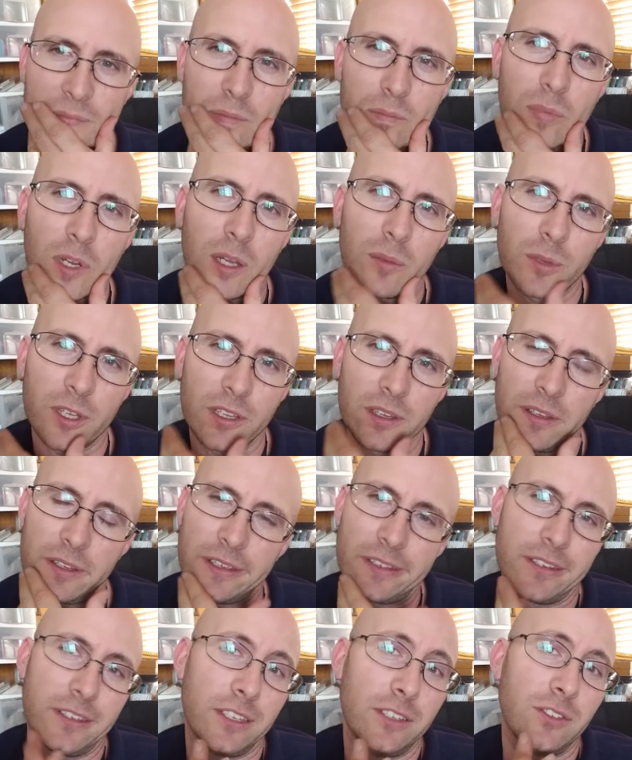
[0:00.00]
Probably
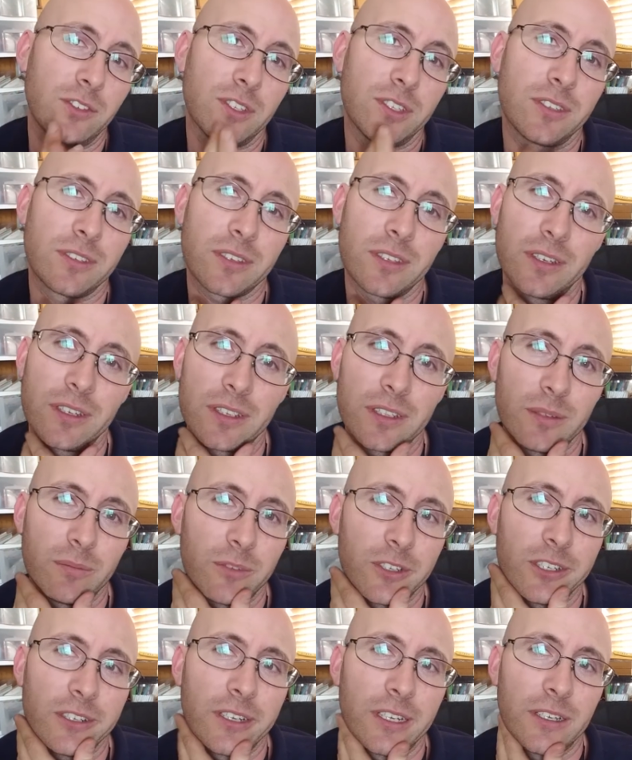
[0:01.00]
like a ninja's gonna come
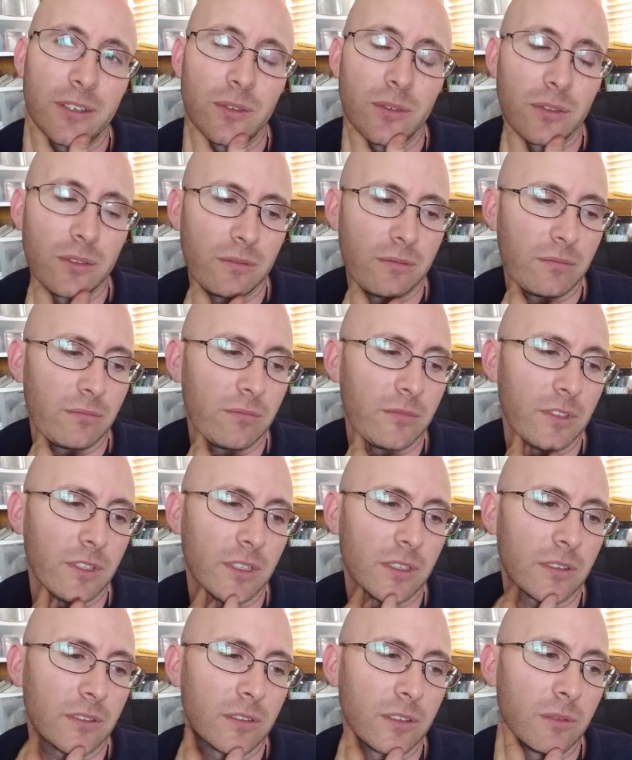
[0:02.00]
to your house,
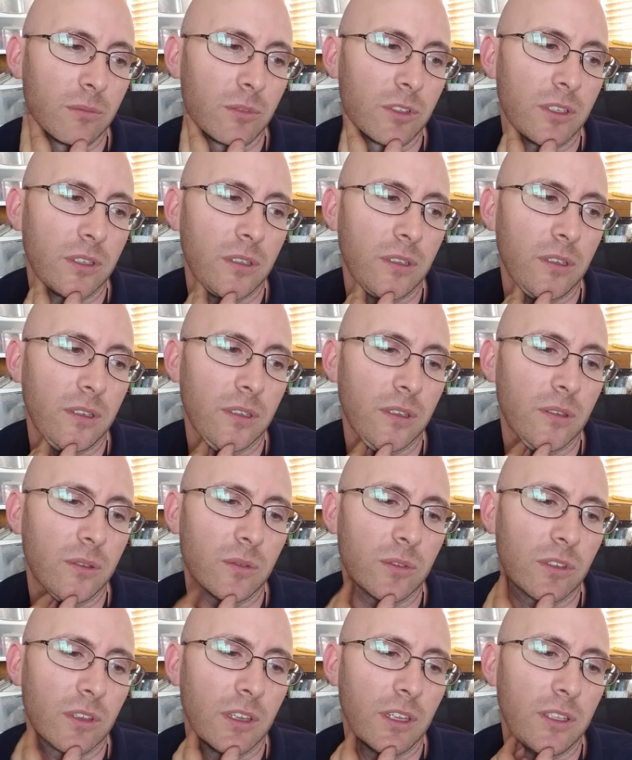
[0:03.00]
like something along
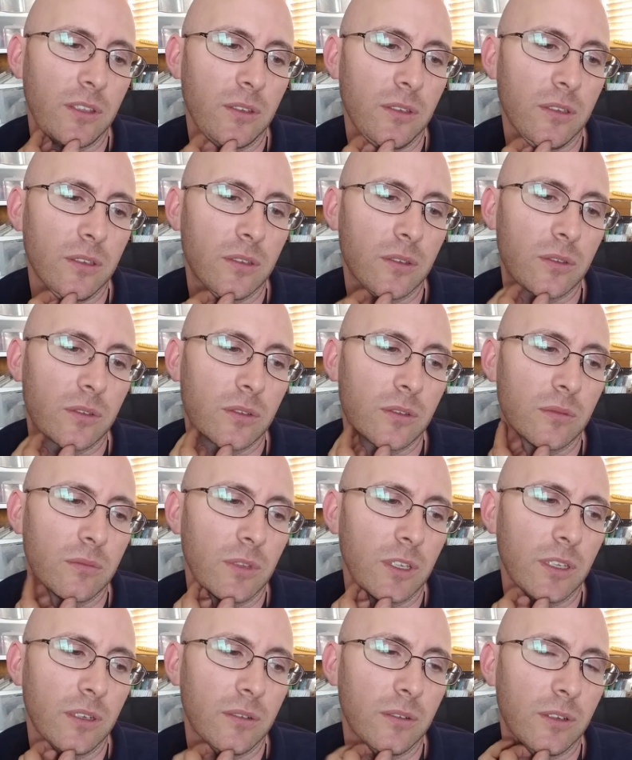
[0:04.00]
those lines.
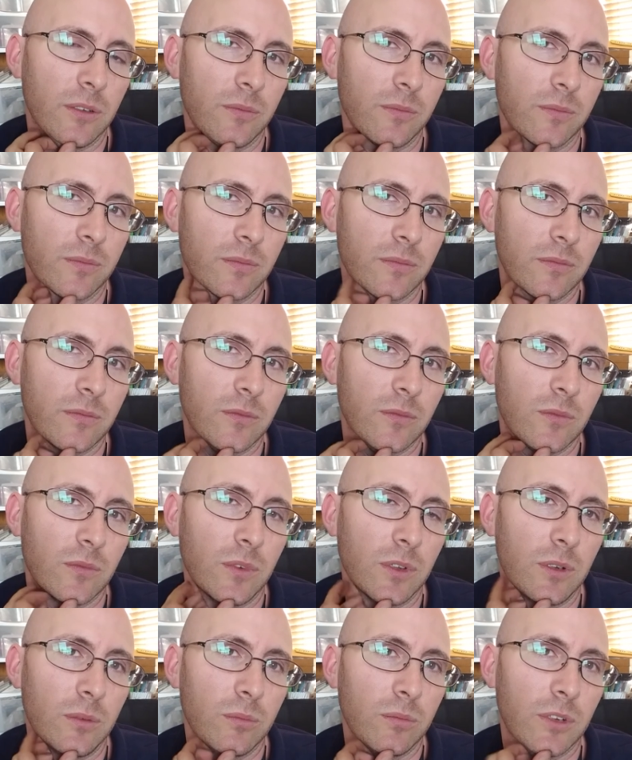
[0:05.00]
I don't know
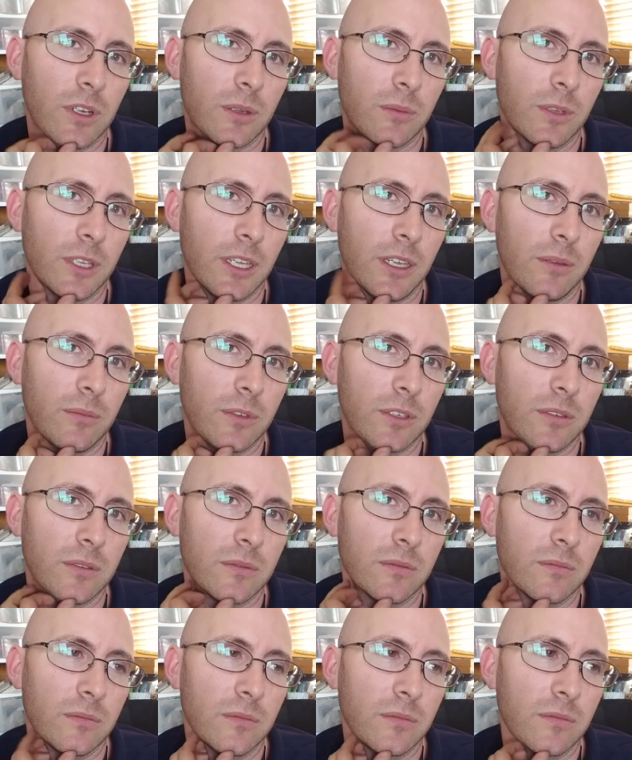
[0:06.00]
what'll probably happen,
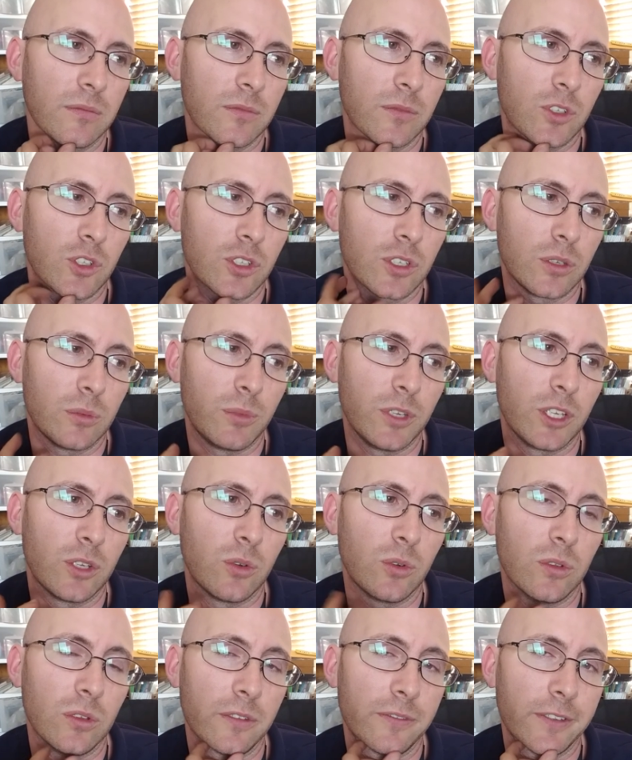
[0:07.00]
which could be
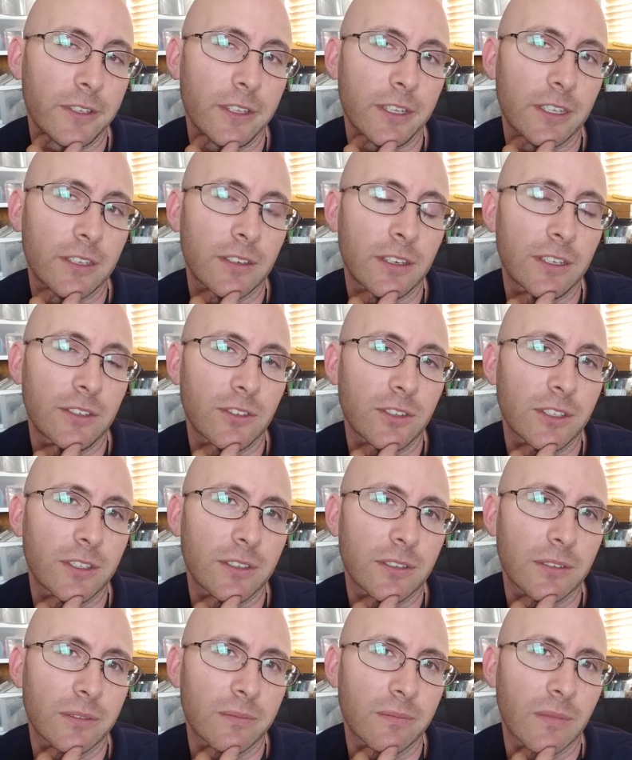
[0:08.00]
cool if you like ninjas.
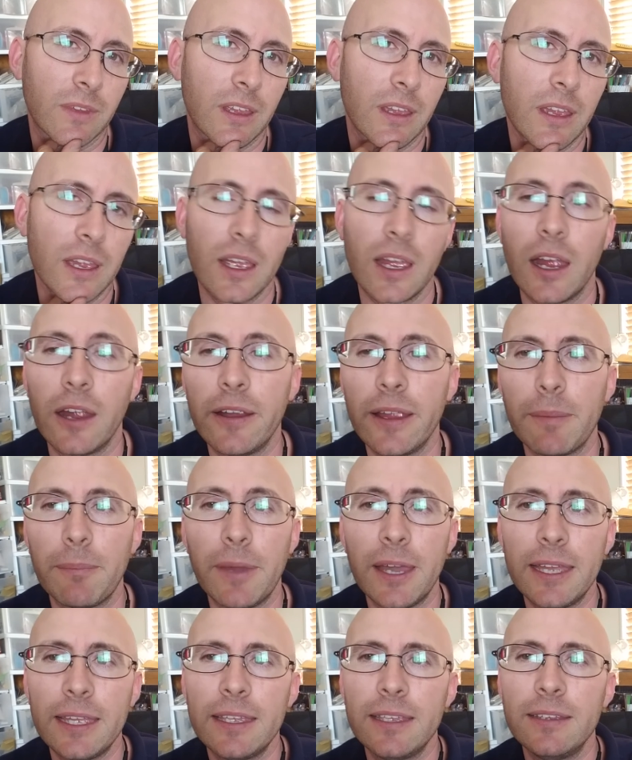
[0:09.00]
All right,
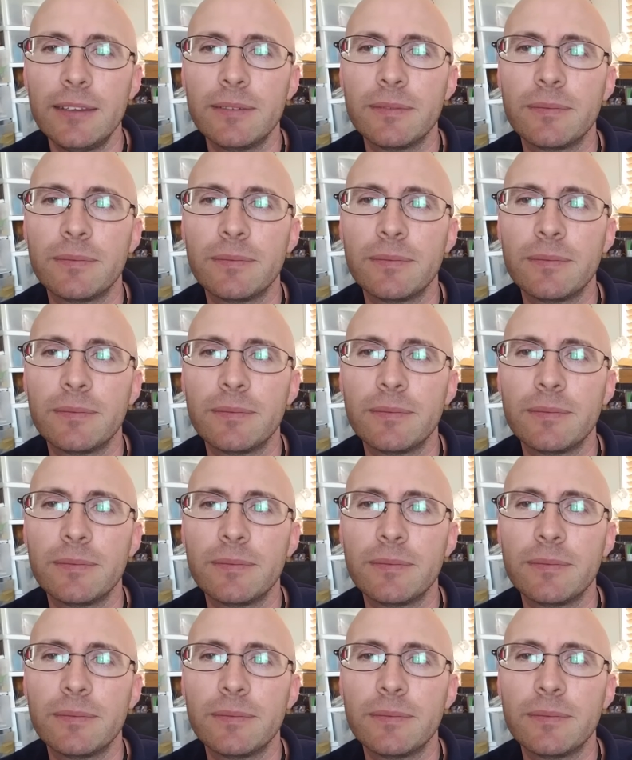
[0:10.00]
bye.